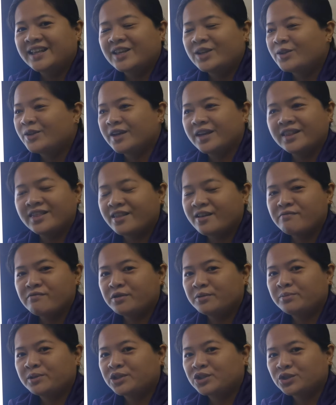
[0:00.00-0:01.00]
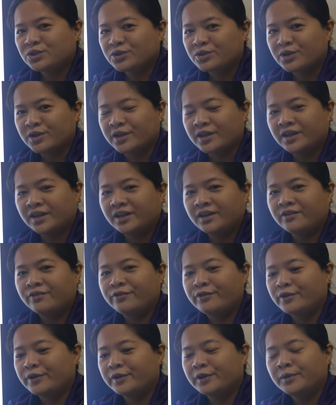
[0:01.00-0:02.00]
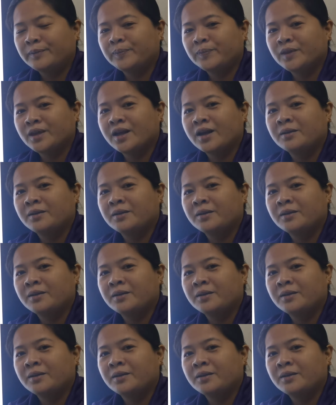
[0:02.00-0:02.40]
You can never be sure if your